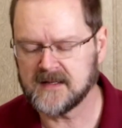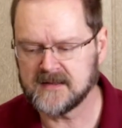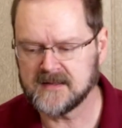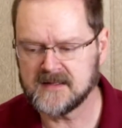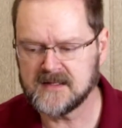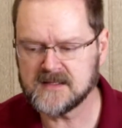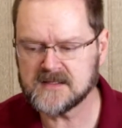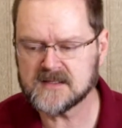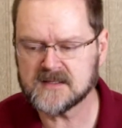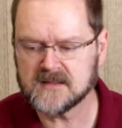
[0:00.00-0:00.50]

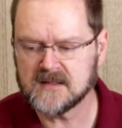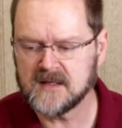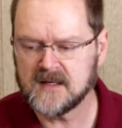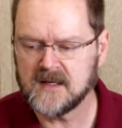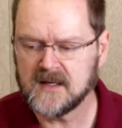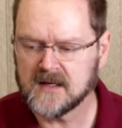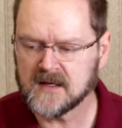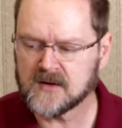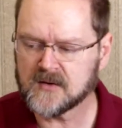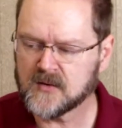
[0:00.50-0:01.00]
This
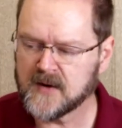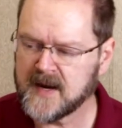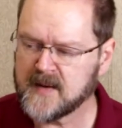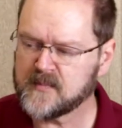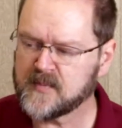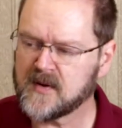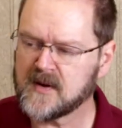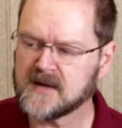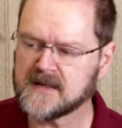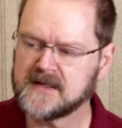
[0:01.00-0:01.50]

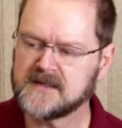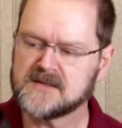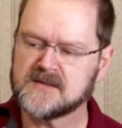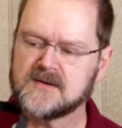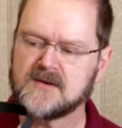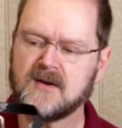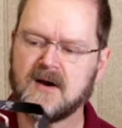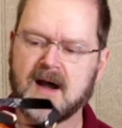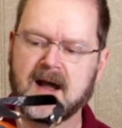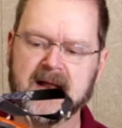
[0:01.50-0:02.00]
crampon is
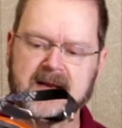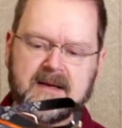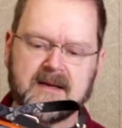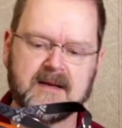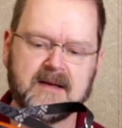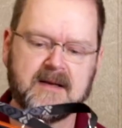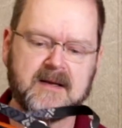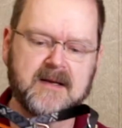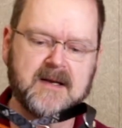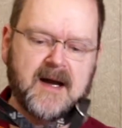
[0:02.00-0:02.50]
not
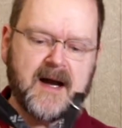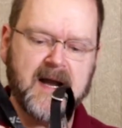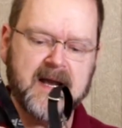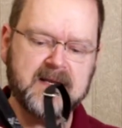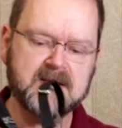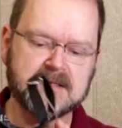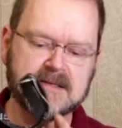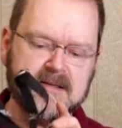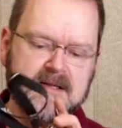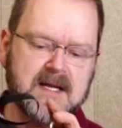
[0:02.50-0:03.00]
an
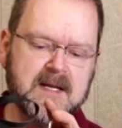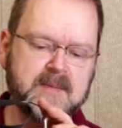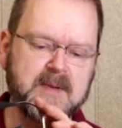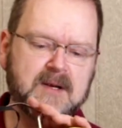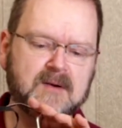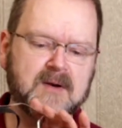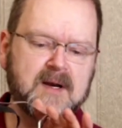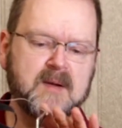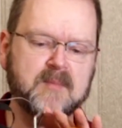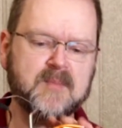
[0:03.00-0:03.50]
ice climbing
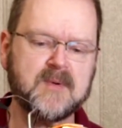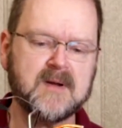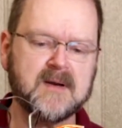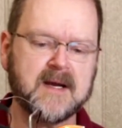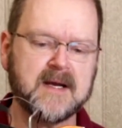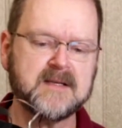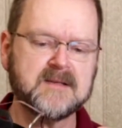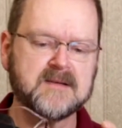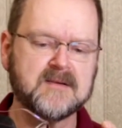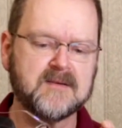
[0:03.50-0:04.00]
crampon.
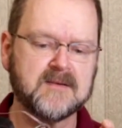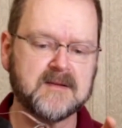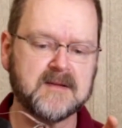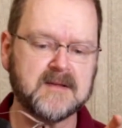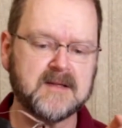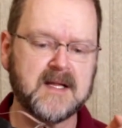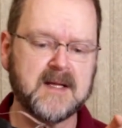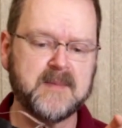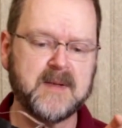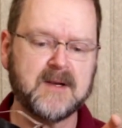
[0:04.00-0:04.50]
Ice
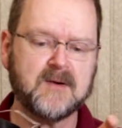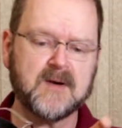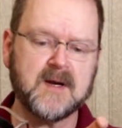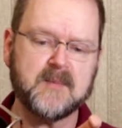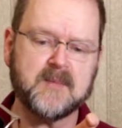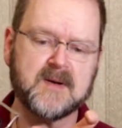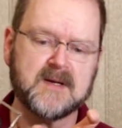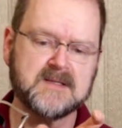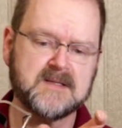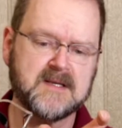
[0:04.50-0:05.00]
climbing
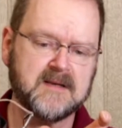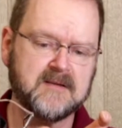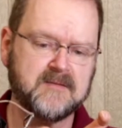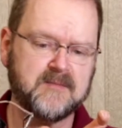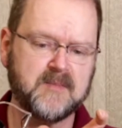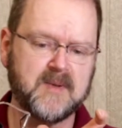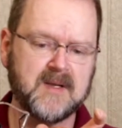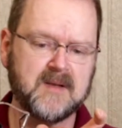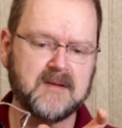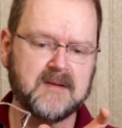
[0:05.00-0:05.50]
crampons have
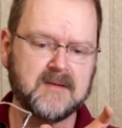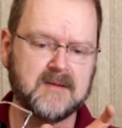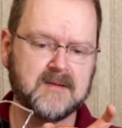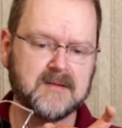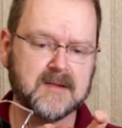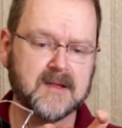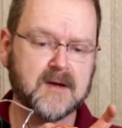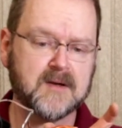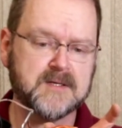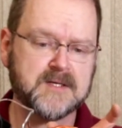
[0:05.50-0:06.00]
big,
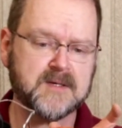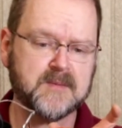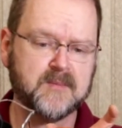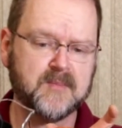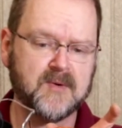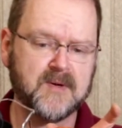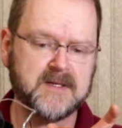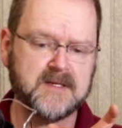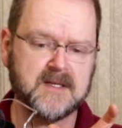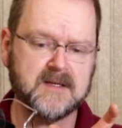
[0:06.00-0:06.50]
larger,
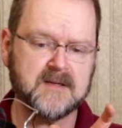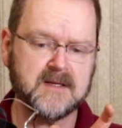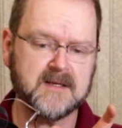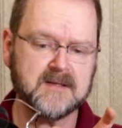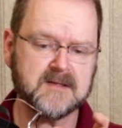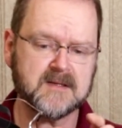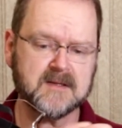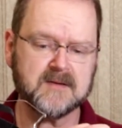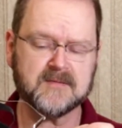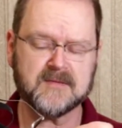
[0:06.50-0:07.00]
pointy
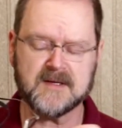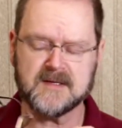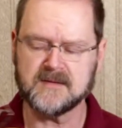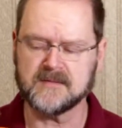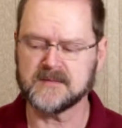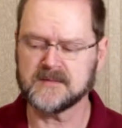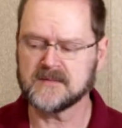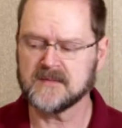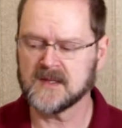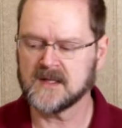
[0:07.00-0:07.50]
things on the front.
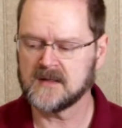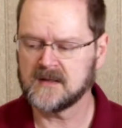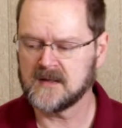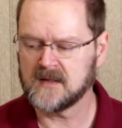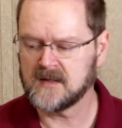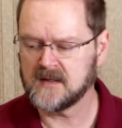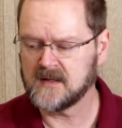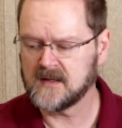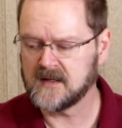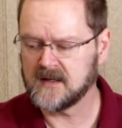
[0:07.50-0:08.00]

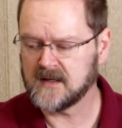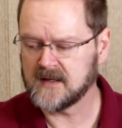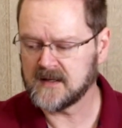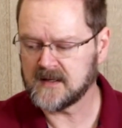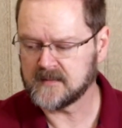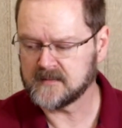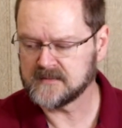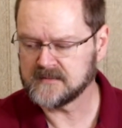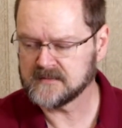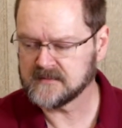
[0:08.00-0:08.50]

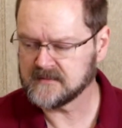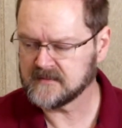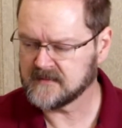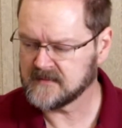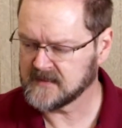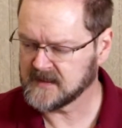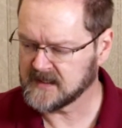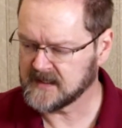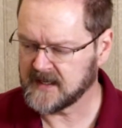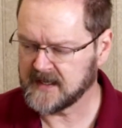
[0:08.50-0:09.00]

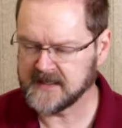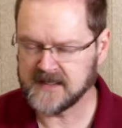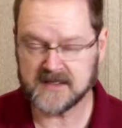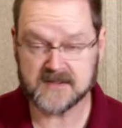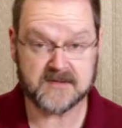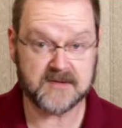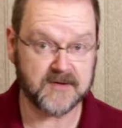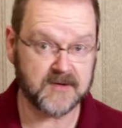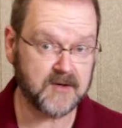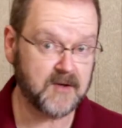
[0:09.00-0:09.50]
I
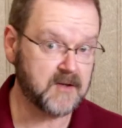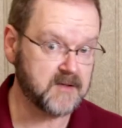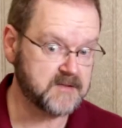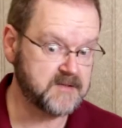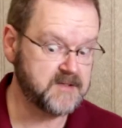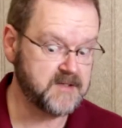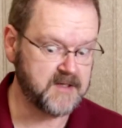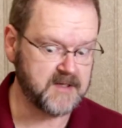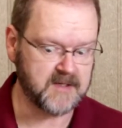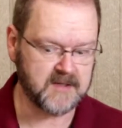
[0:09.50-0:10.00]
guess they're called
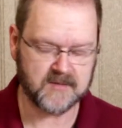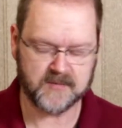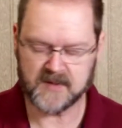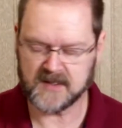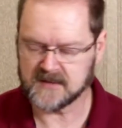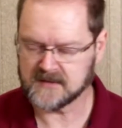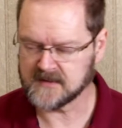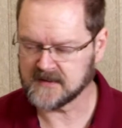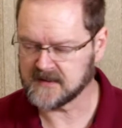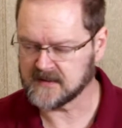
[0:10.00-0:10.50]
teeth,
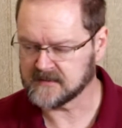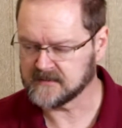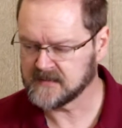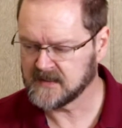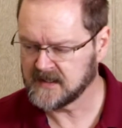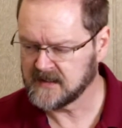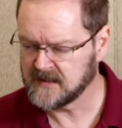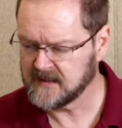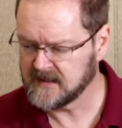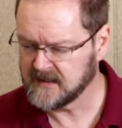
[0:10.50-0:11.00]
but
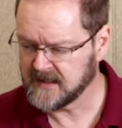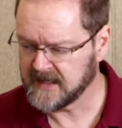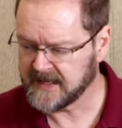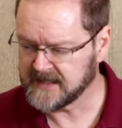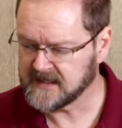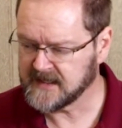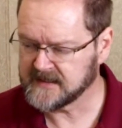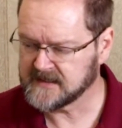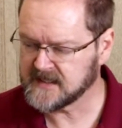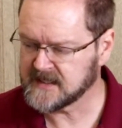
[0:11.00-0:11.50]

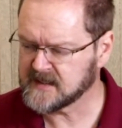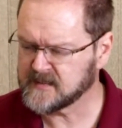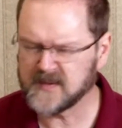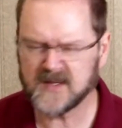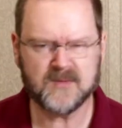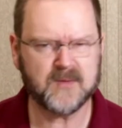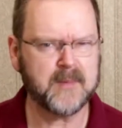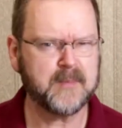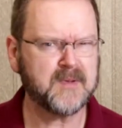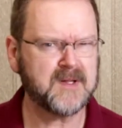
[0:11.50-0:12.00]
and they tend to
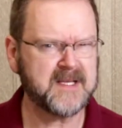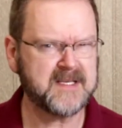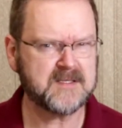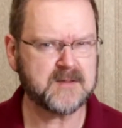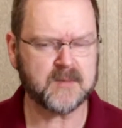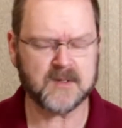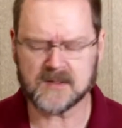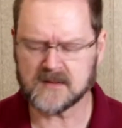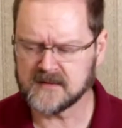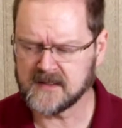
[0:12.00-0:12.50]
be
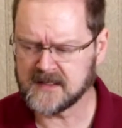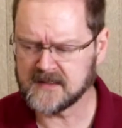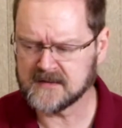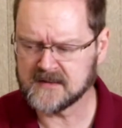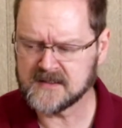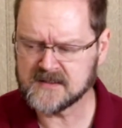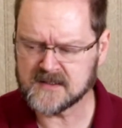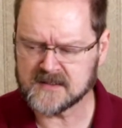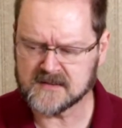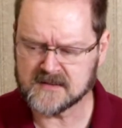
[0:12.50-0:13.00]
replaceable.
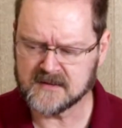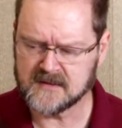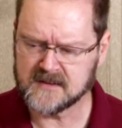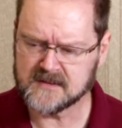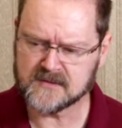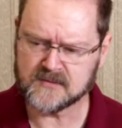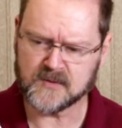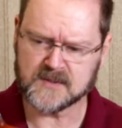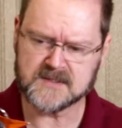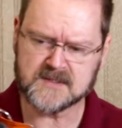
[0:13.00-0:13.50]

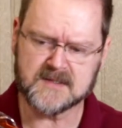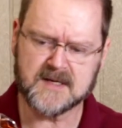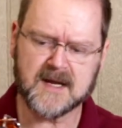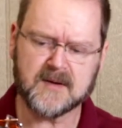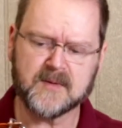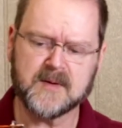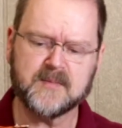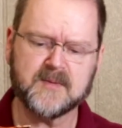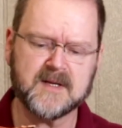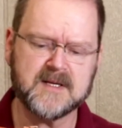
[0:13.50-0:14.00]
This one's not
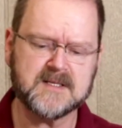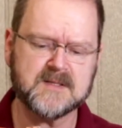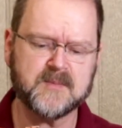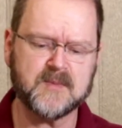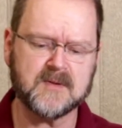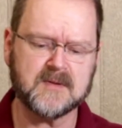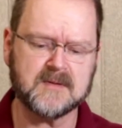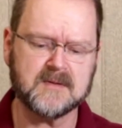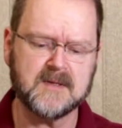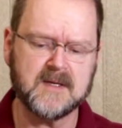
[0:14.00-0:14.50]

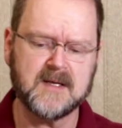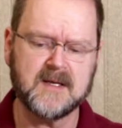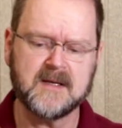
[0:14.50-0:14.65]
replaceable.